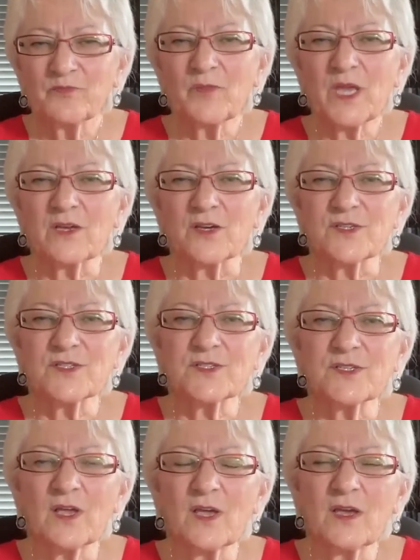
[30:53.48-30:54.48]

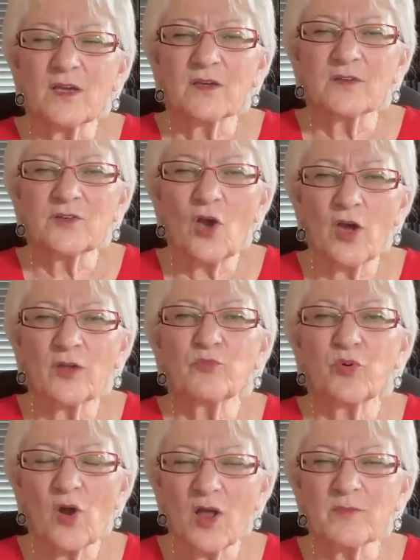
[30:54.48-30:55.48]
because uh, God
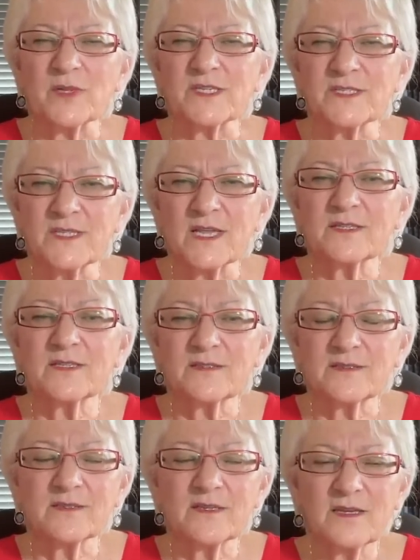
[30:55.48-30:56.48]
promised that
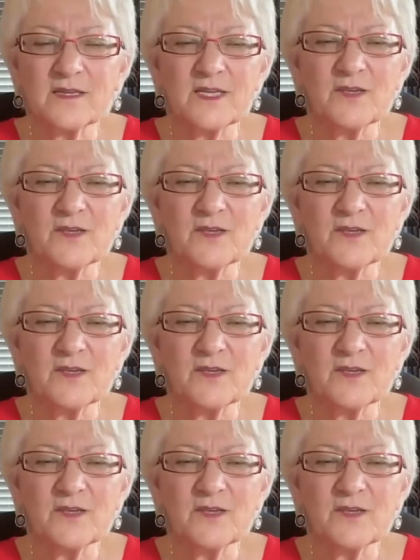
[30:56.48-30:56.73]
uh,